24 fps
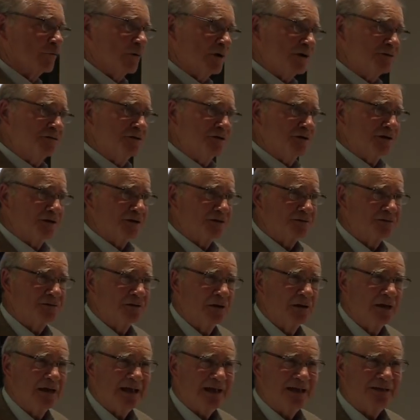question is,
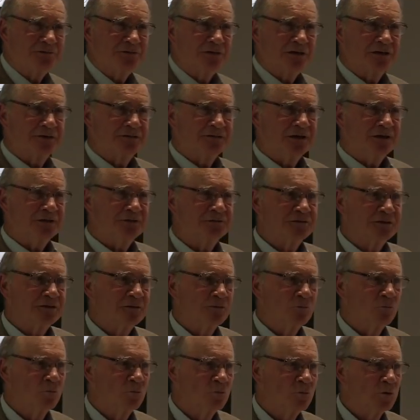as it does it,
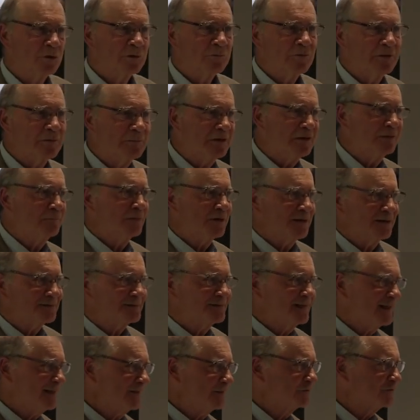what do we mean by
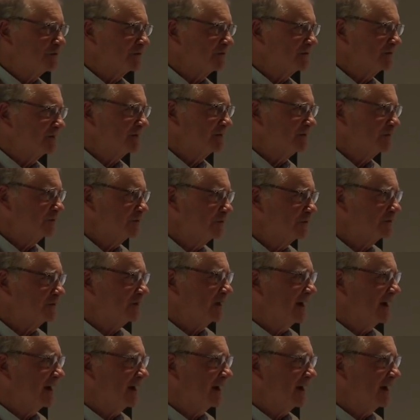intelligence? Is it just